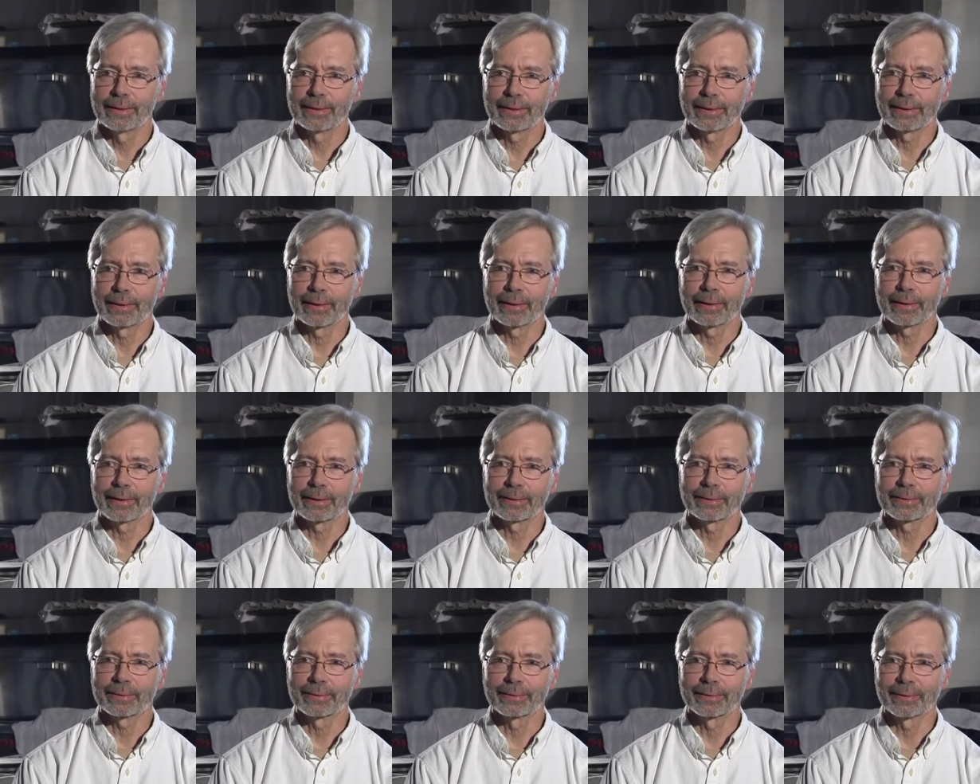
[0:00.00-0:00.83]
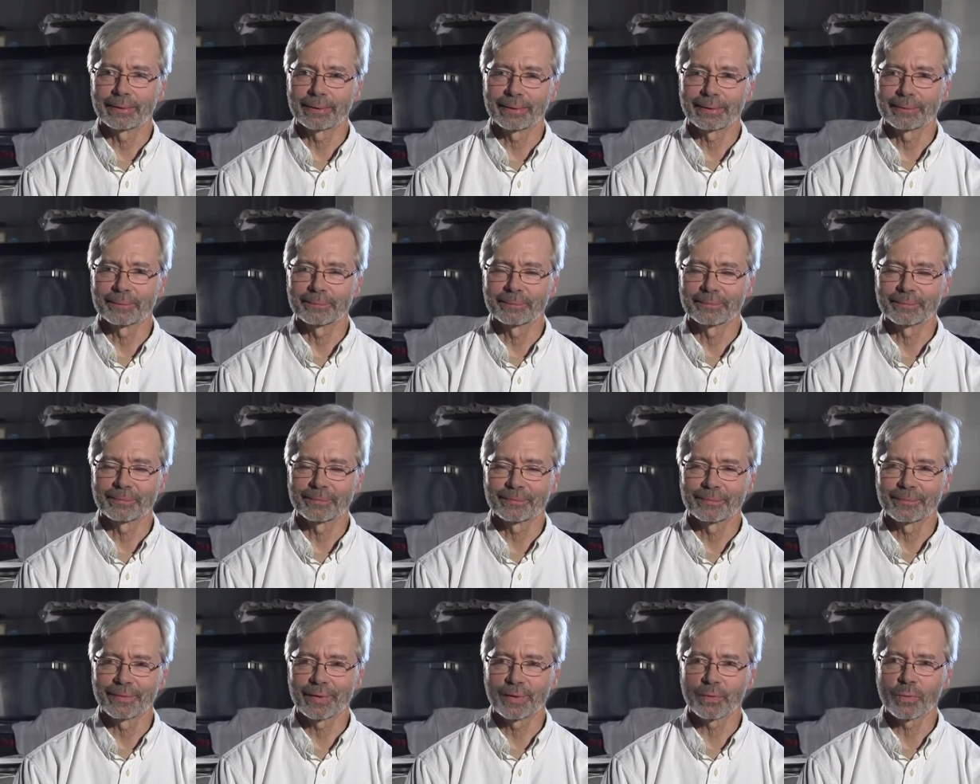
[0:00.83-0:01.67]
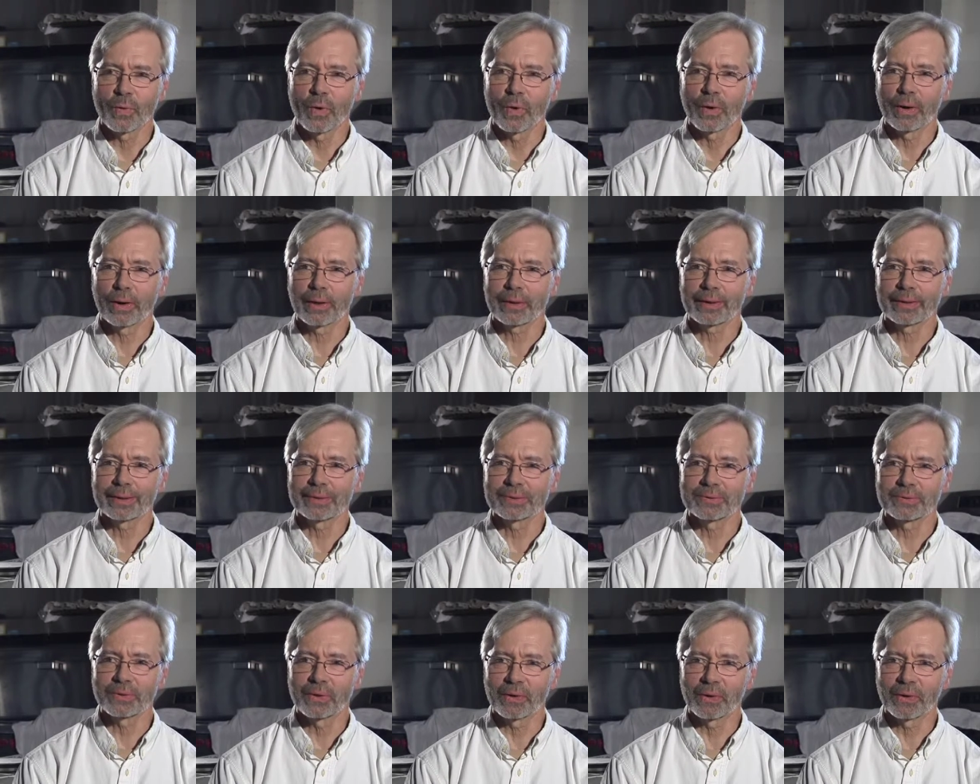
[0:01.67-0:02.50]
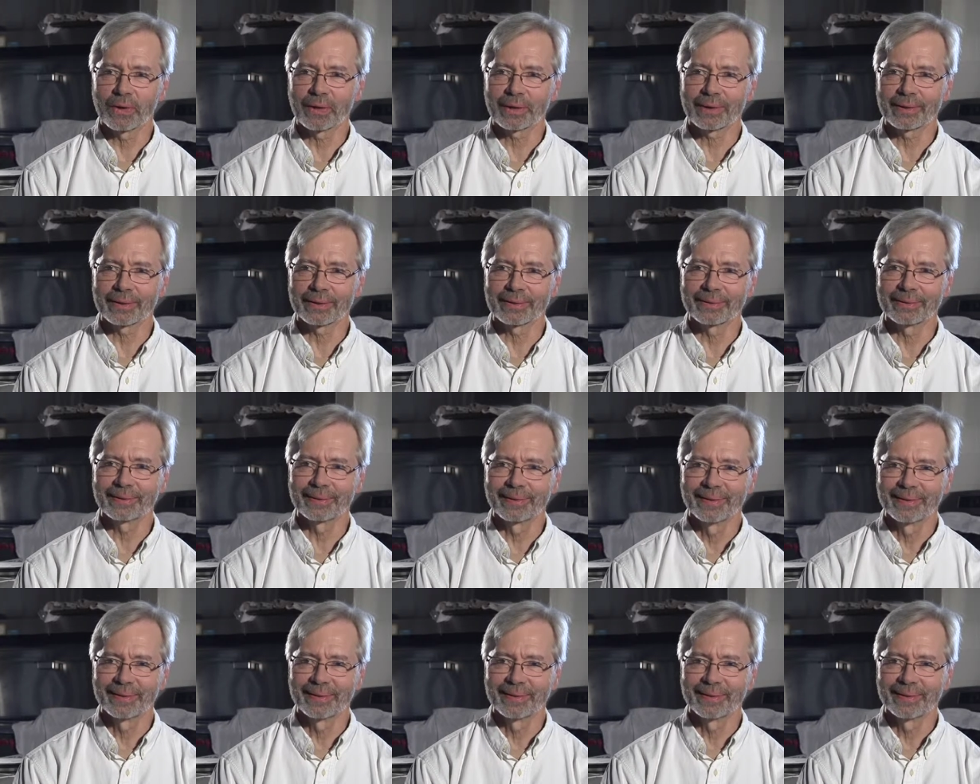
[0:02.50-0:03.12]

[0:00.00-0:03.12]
And they walk and talk, and